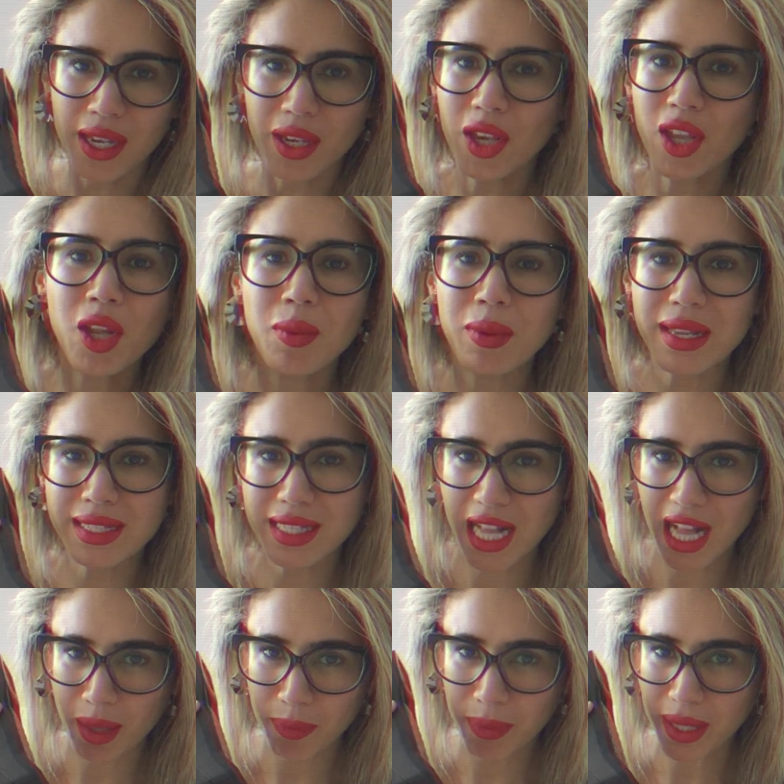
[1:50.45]
Can you please
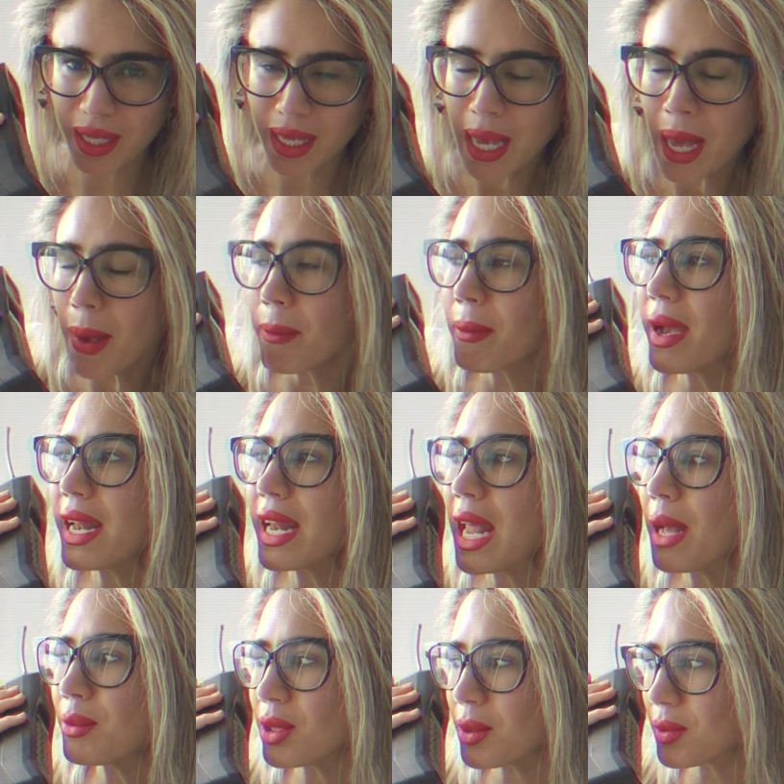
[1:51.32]
help me? My
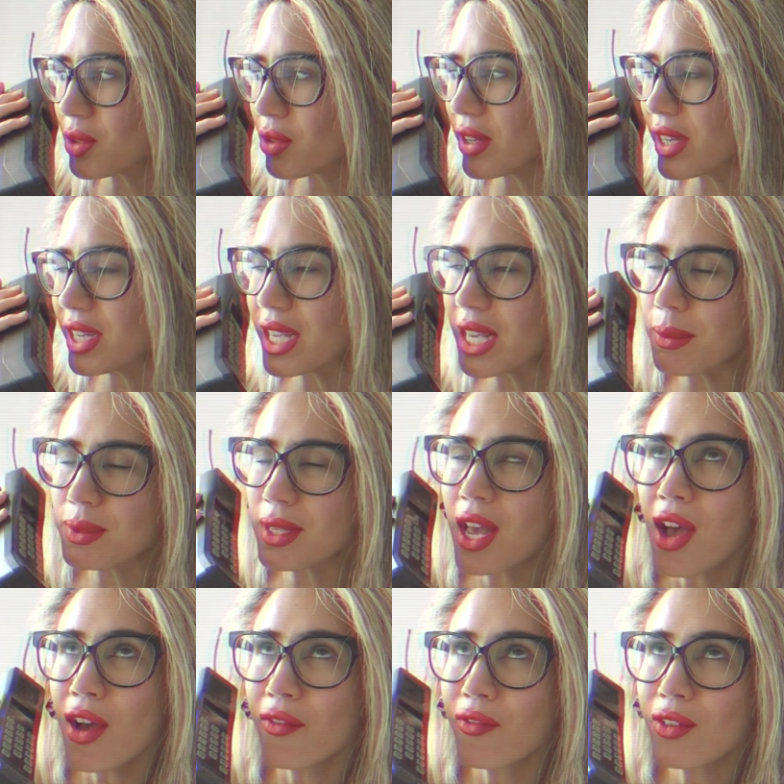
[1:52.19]
laptop screen keeps
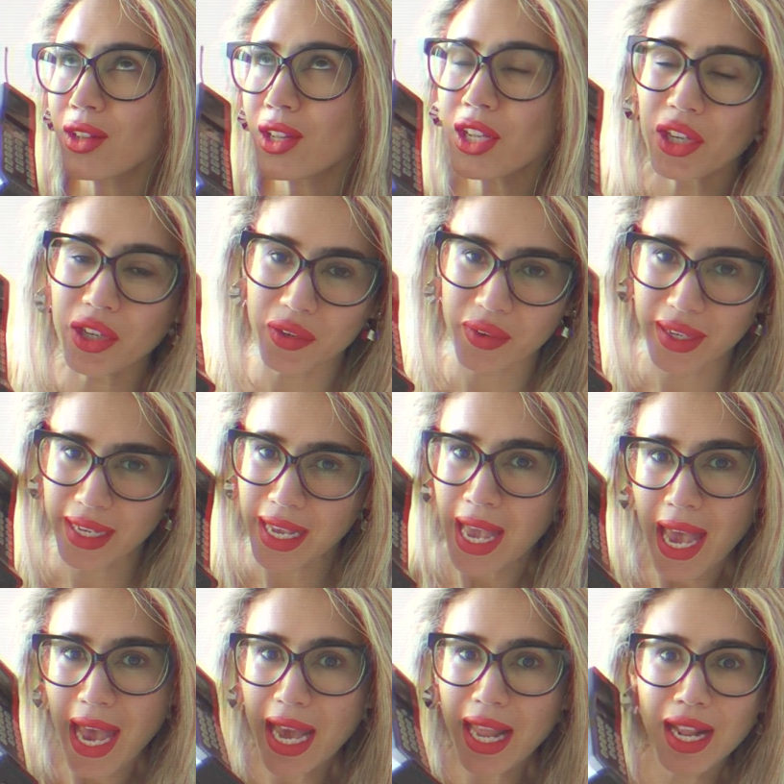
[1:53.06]
flickering
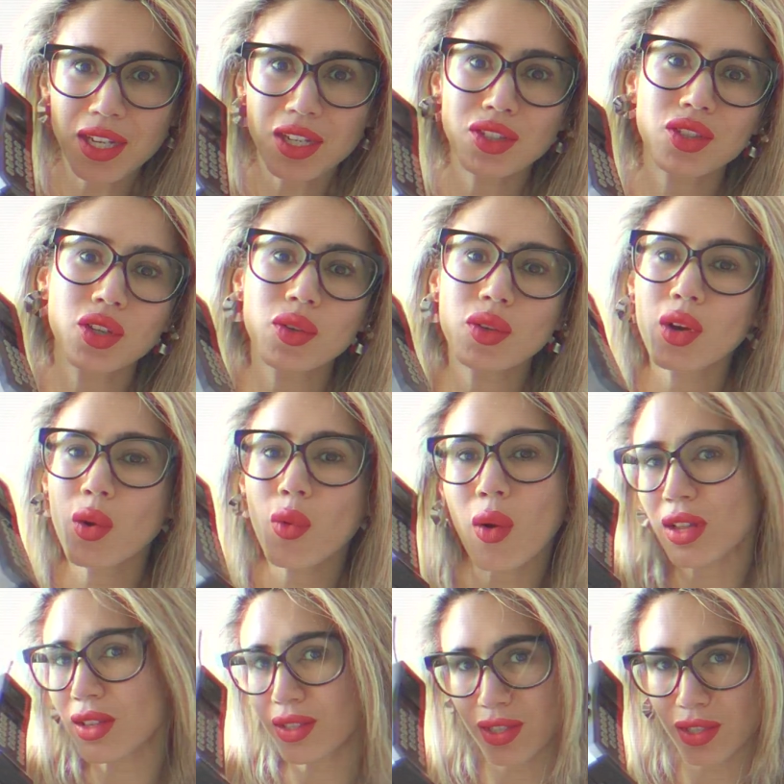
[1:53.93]
and I just don't know
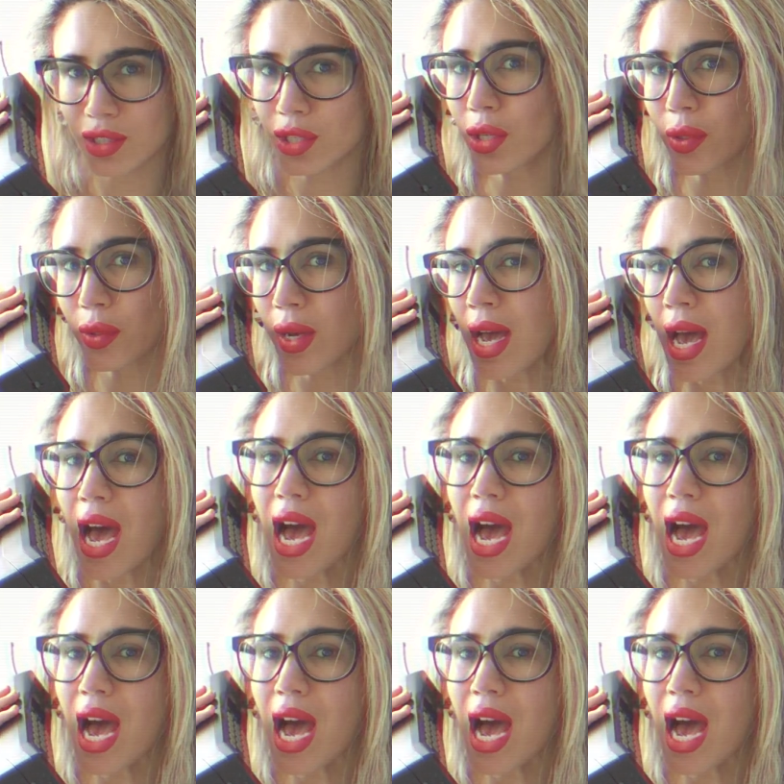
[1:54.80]
what to do.